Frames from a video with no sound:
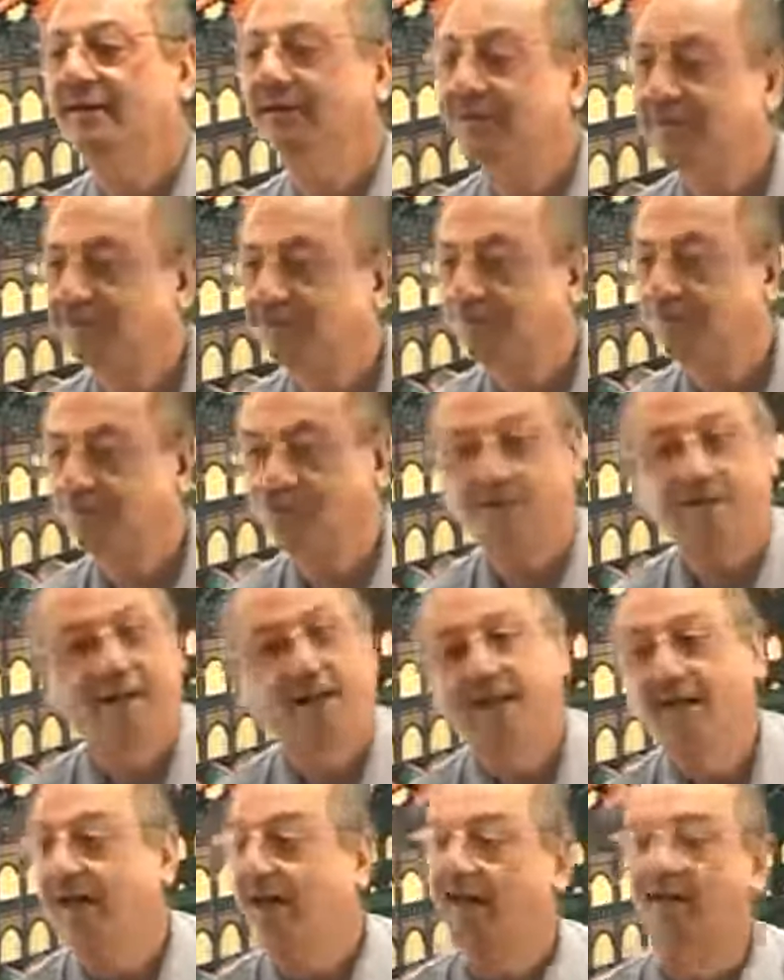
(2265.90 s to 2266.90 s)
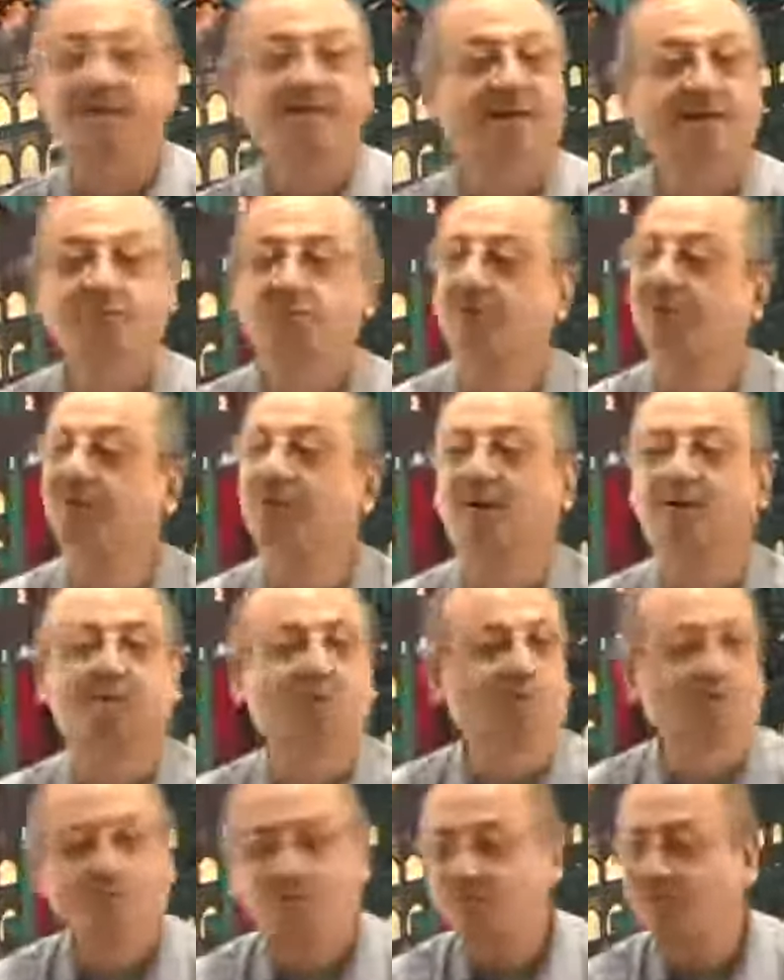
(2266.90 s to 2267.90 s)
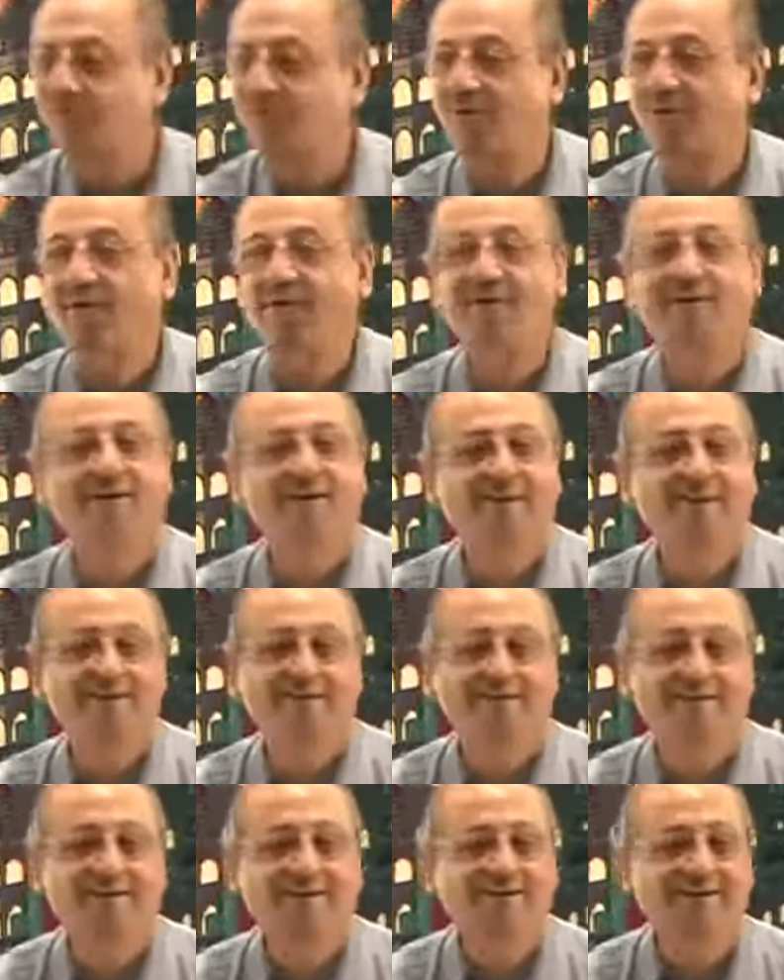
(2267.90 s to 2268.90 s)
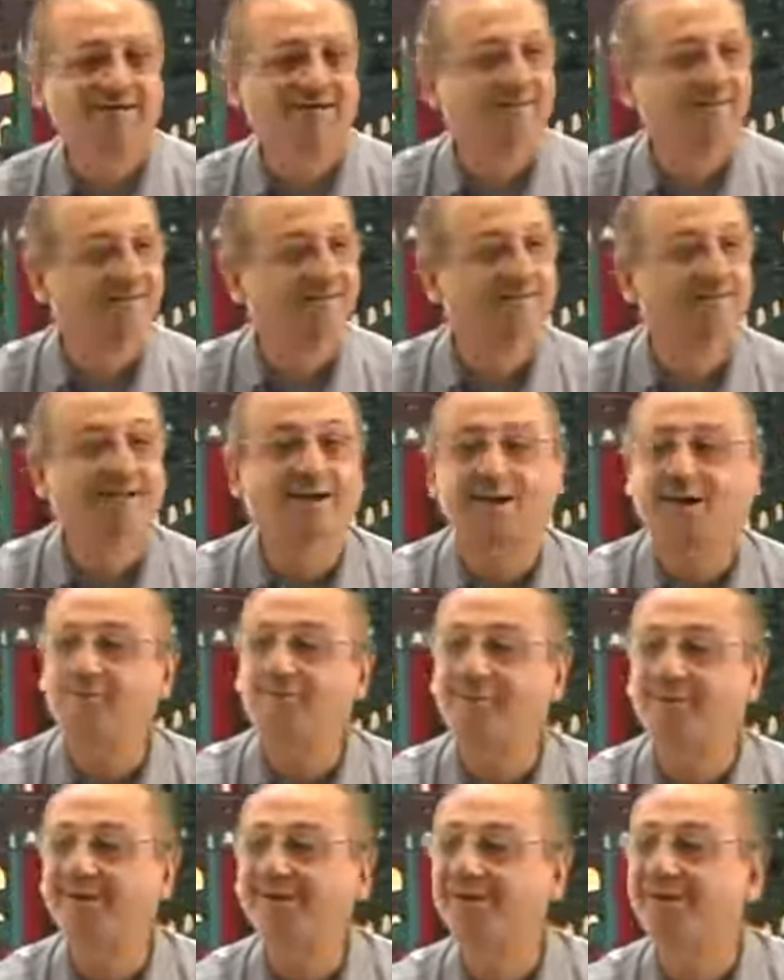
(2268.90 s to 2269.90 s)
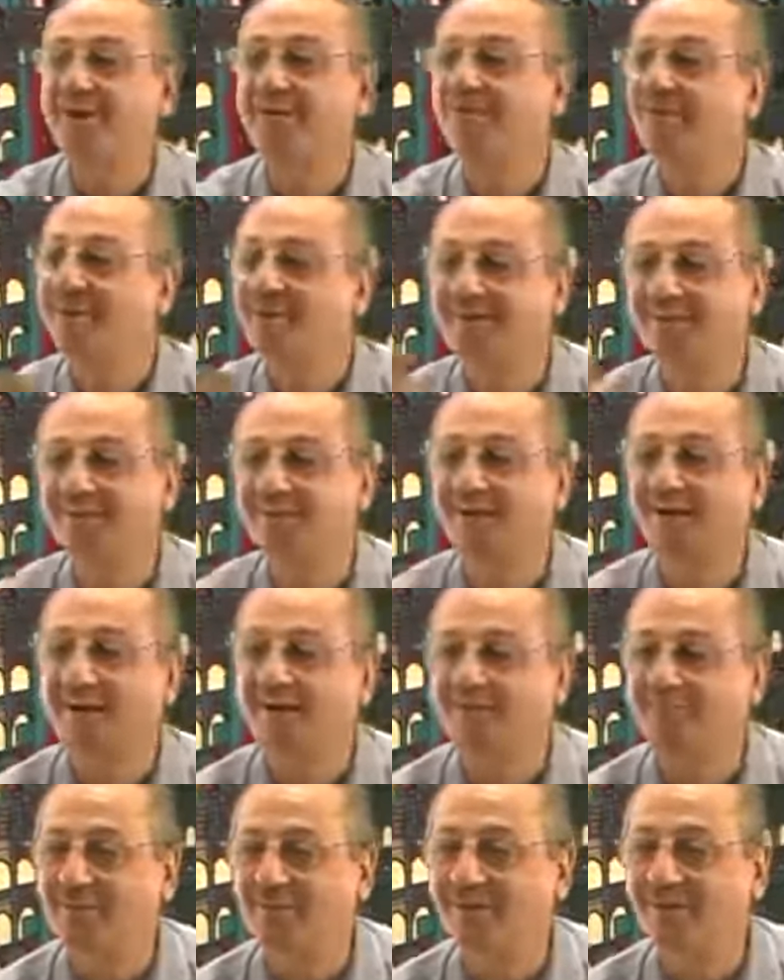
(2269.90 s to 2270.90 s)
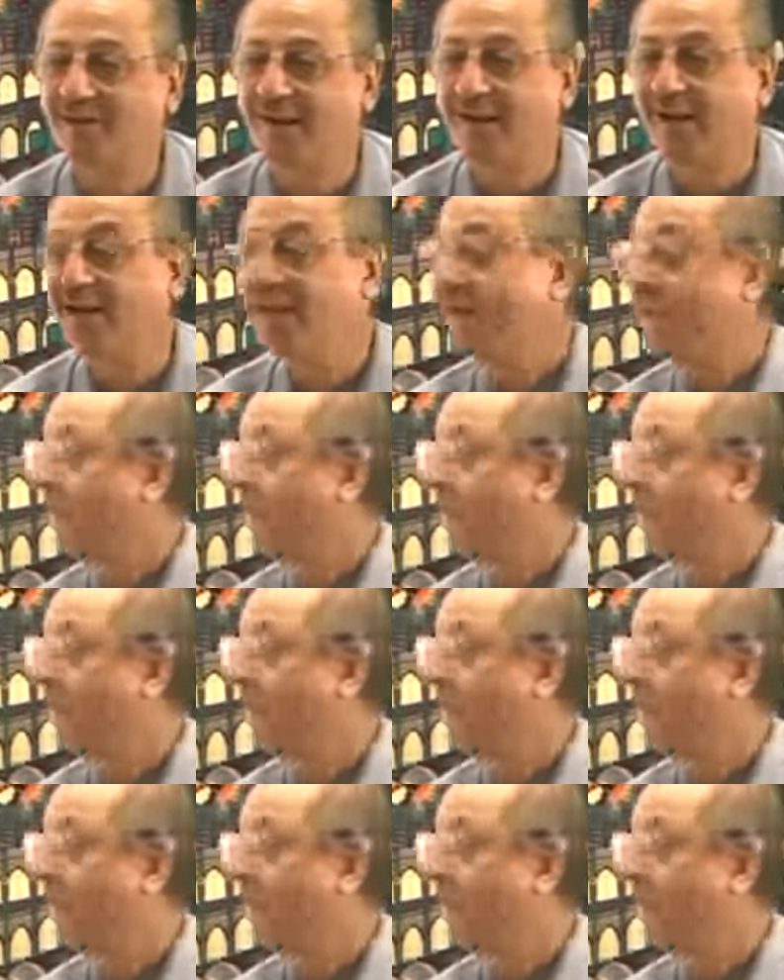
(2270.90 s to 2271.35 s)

ismu inna. And then we got to look for the khabar inna. Where is the khabar inna?